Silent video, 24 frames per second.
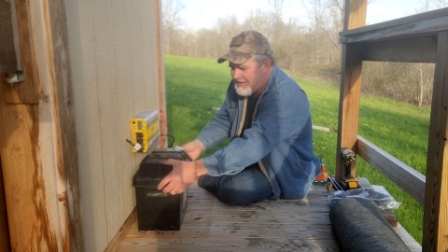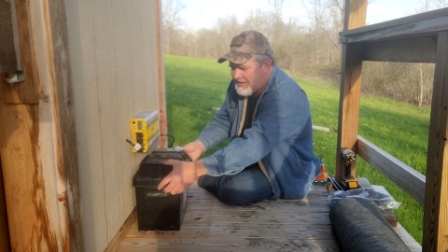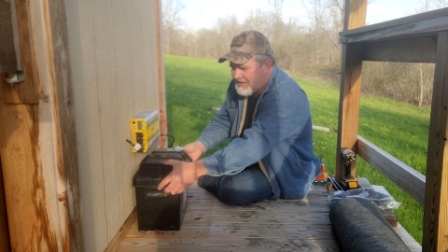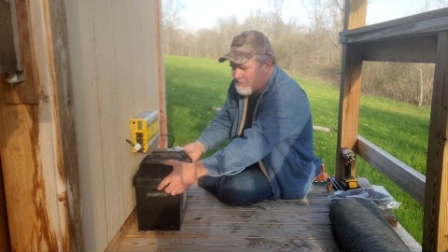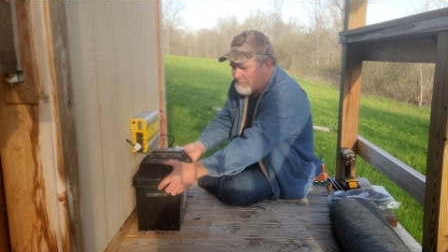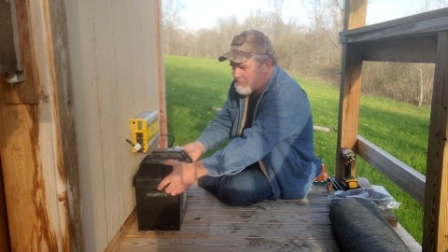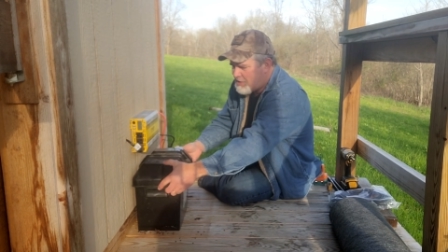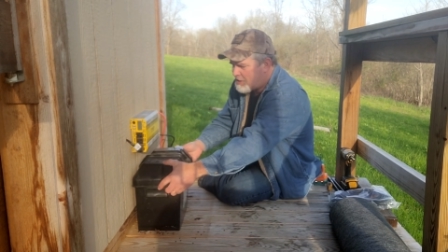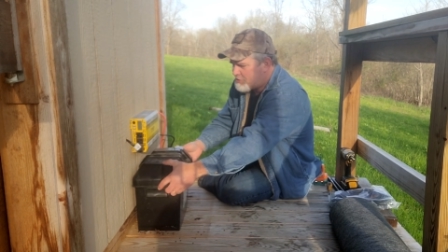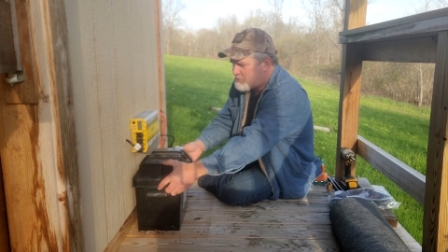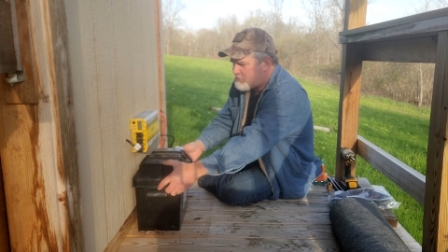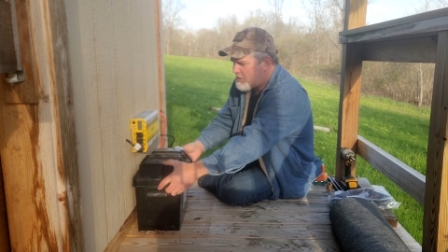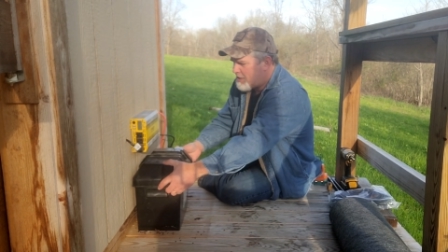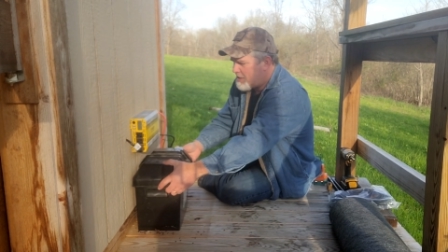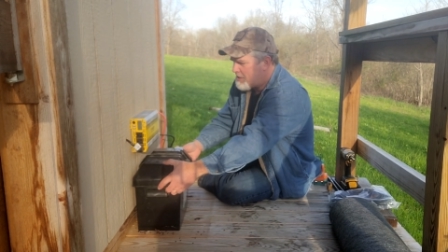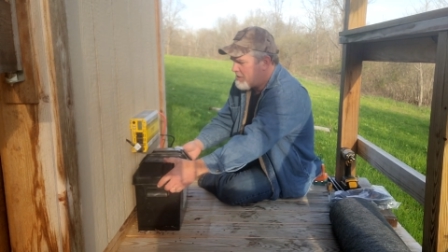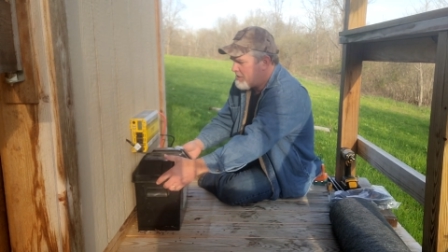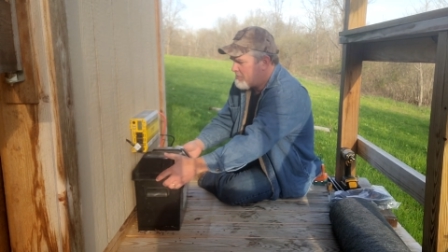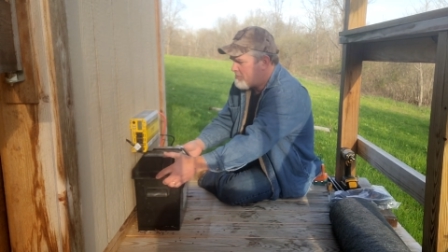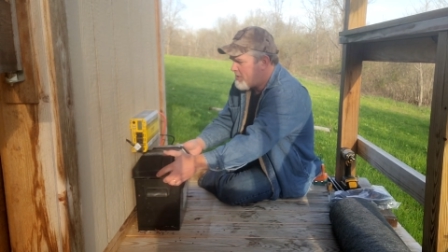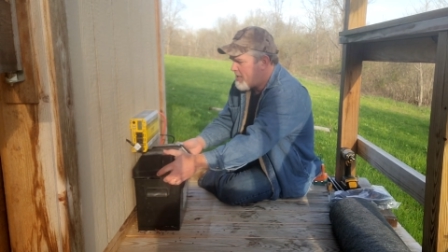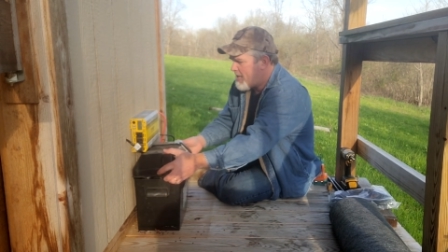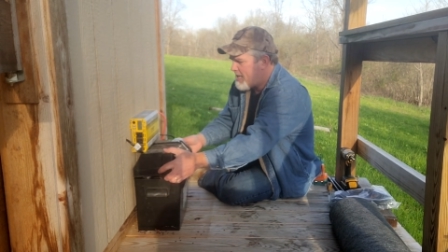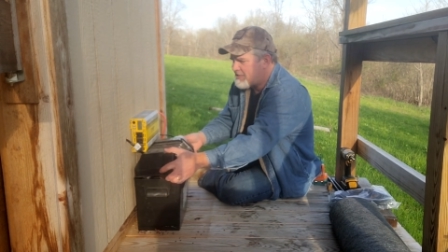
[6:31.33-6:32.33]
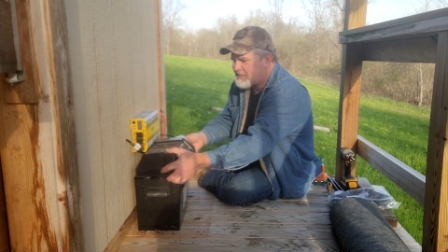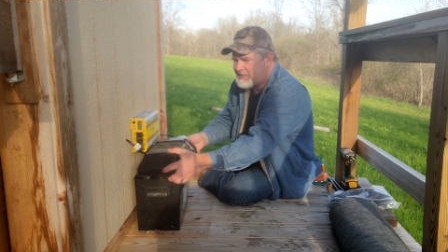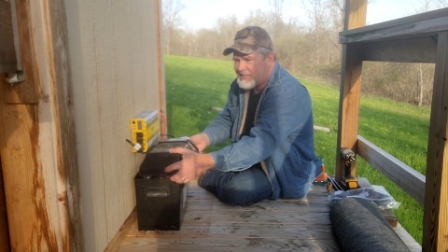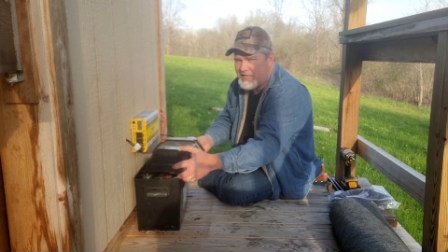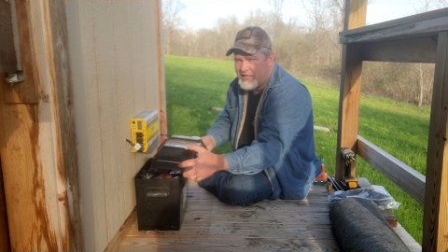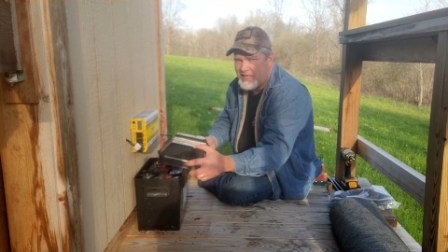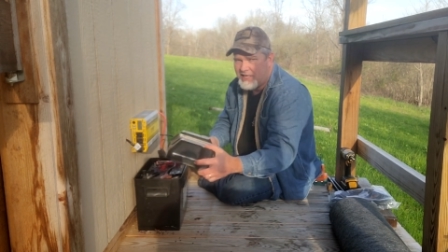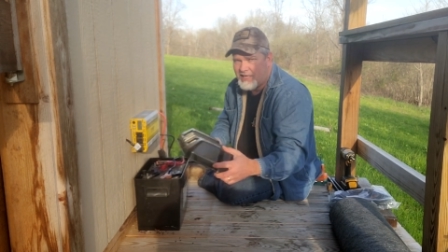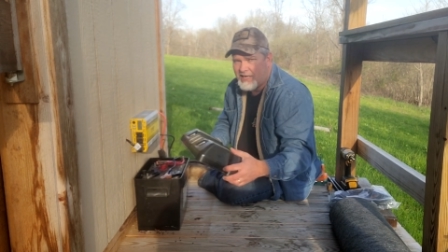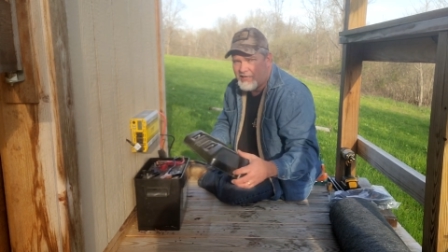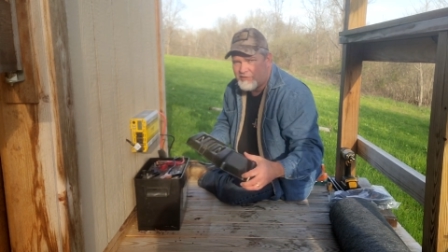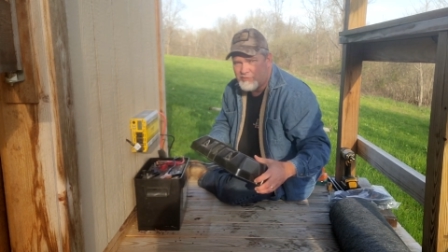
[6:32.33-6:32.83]
I'm not trying to pass
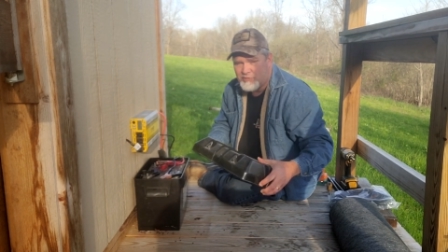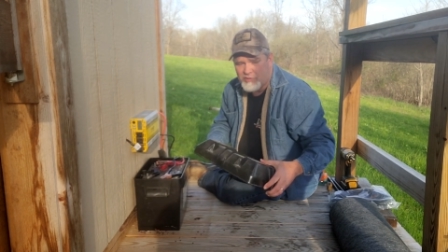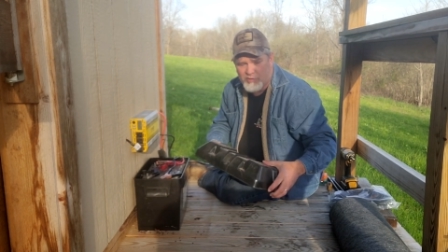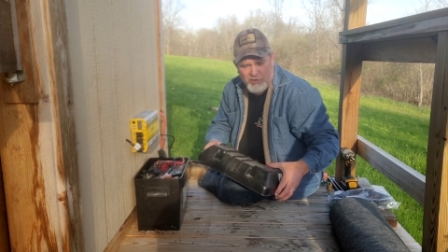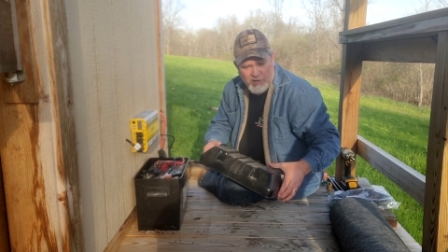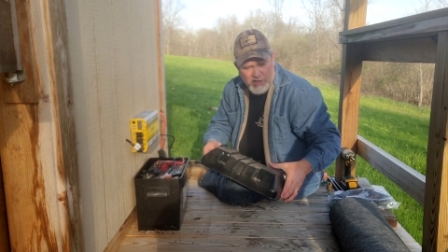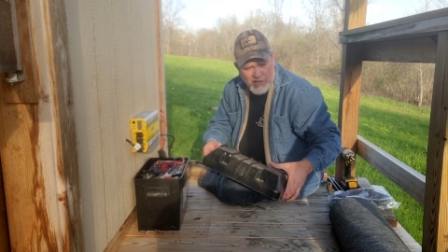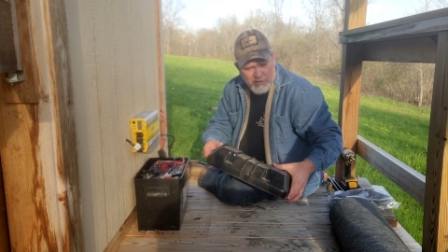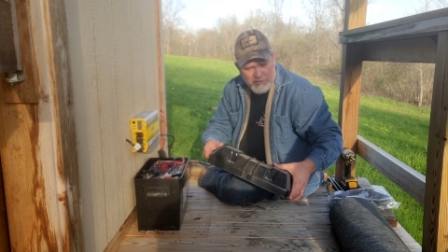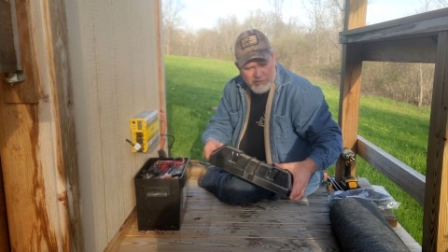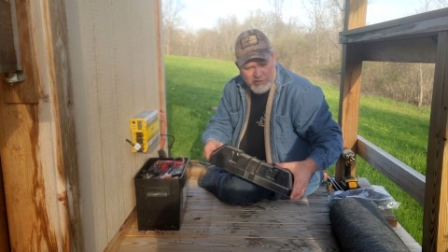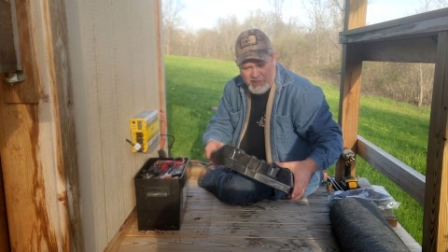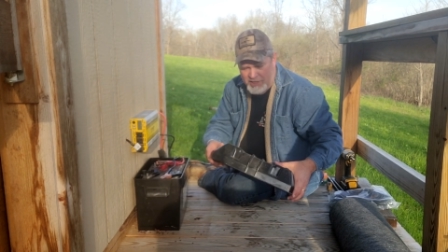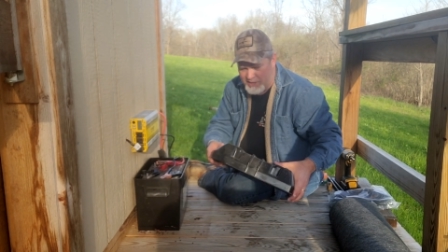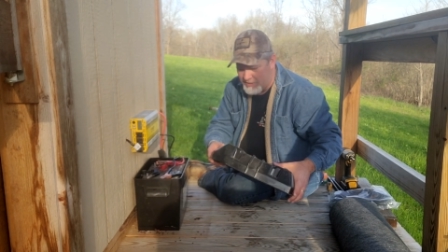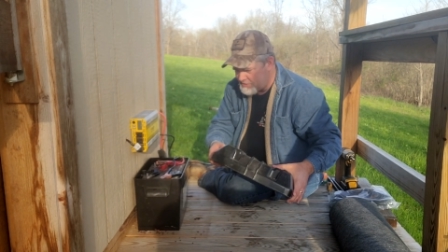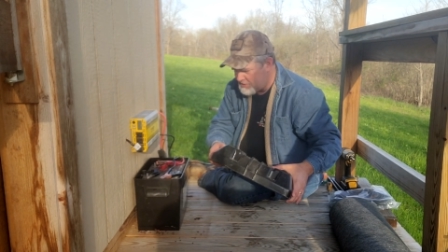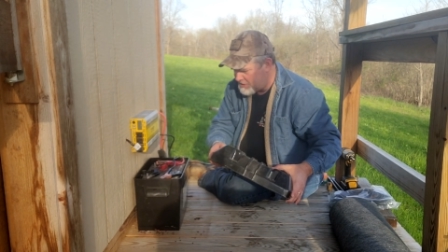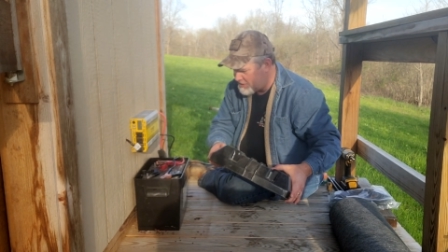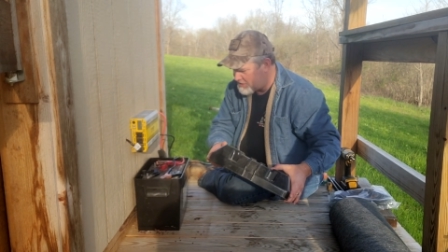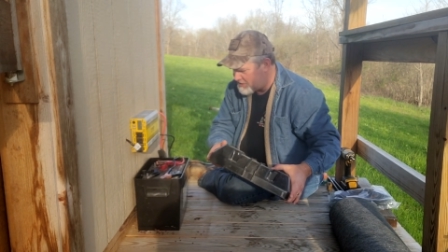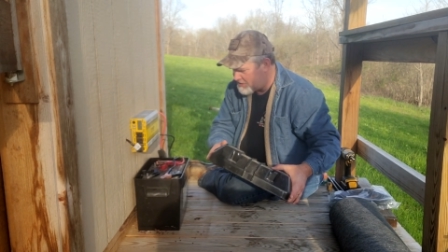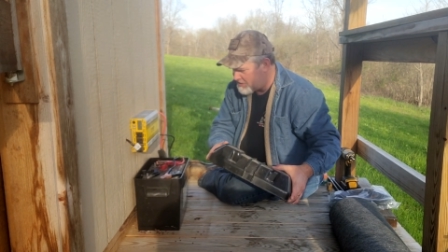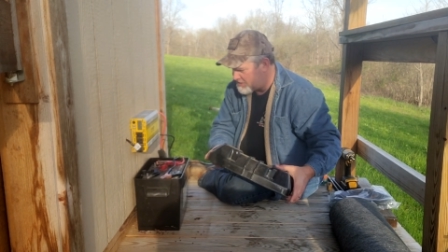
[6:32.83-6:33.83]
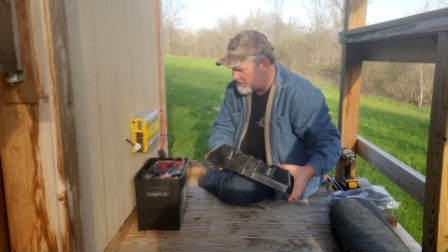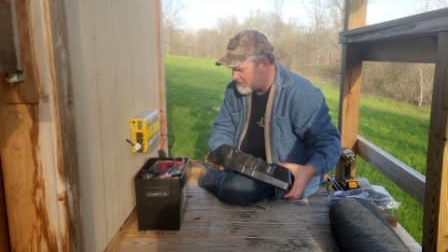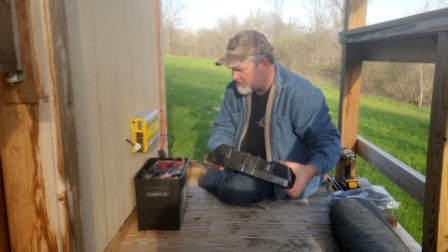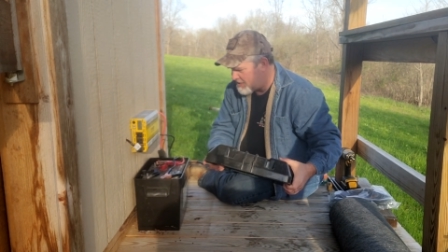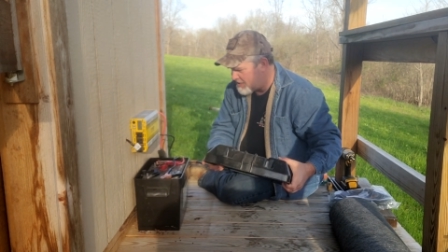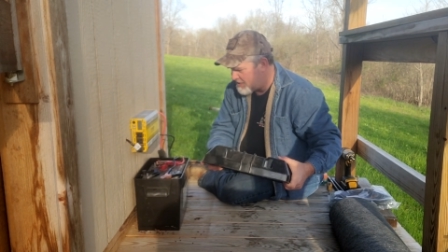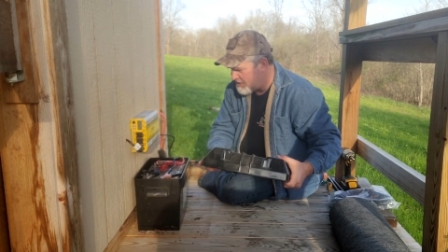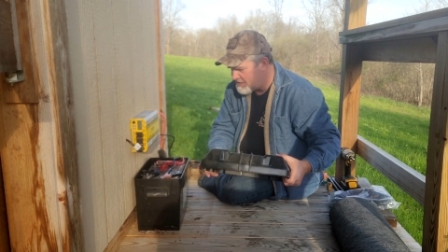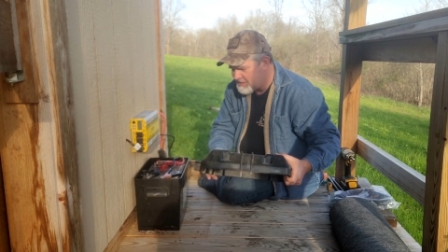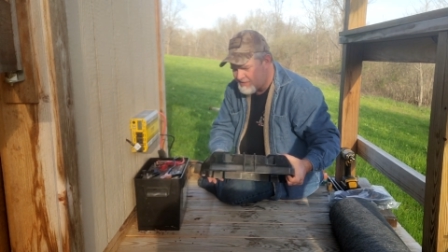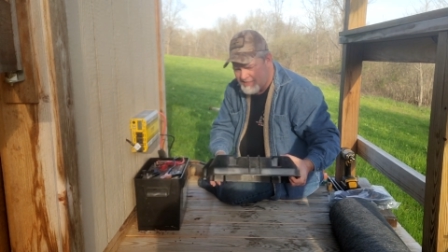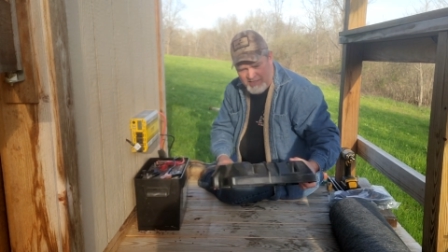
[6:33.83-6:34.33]
any electrical codes here. This is
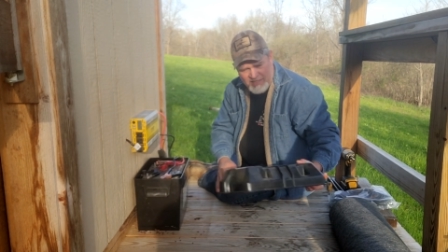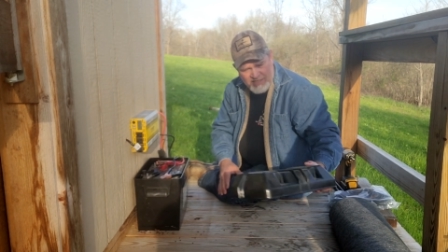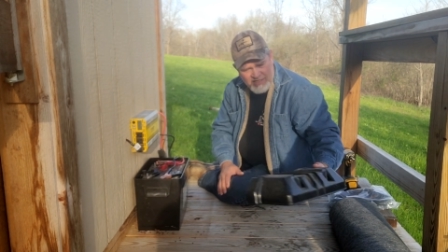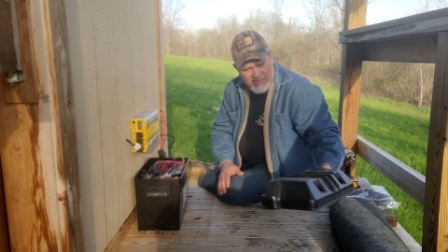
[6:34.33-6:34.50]
a